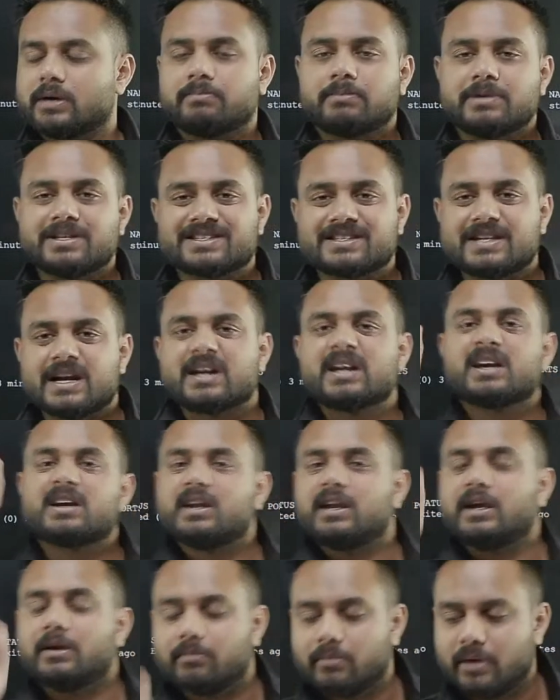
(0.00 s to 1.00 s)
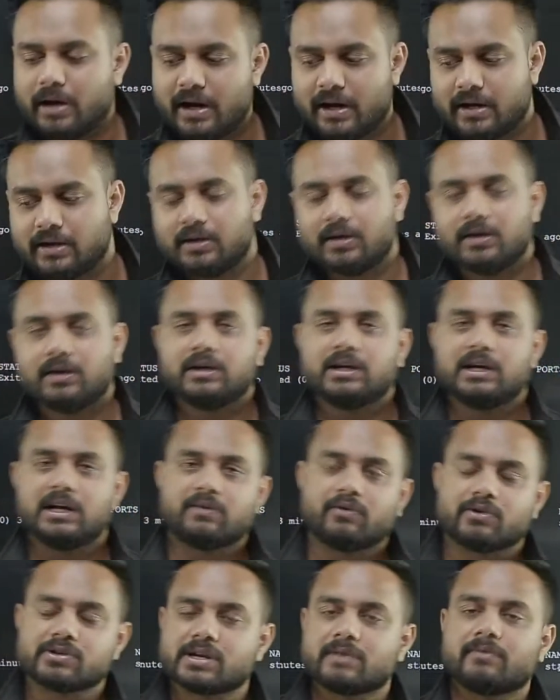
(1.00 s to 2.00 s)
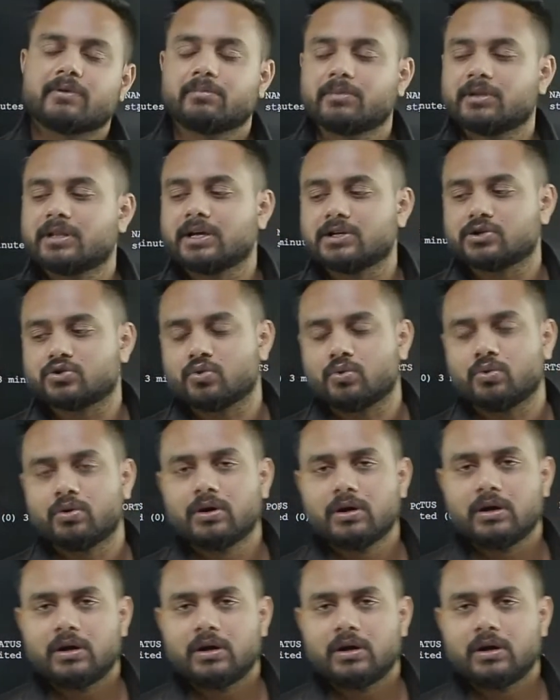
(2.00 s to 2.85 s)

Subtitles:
static name, and it was giving me the issue.